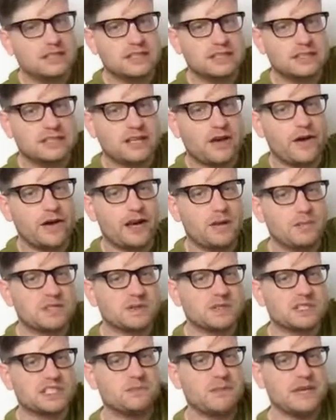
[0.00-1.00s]
It's going up
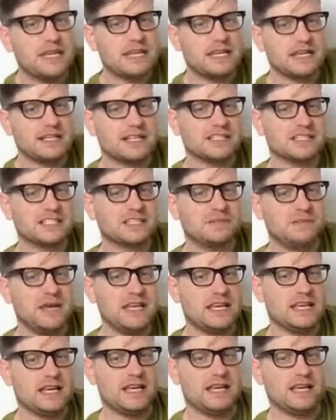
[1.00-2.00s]
to a speaker. There's a
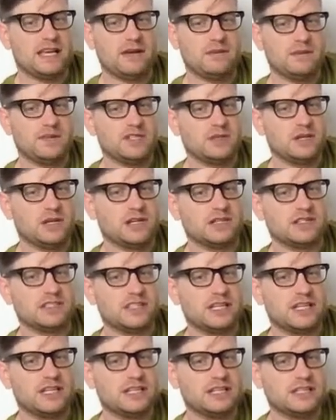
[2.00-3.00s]
speaker here which you can't
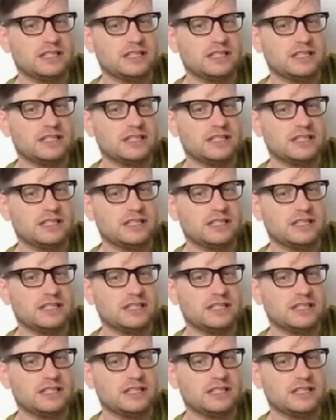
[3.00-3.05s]
see.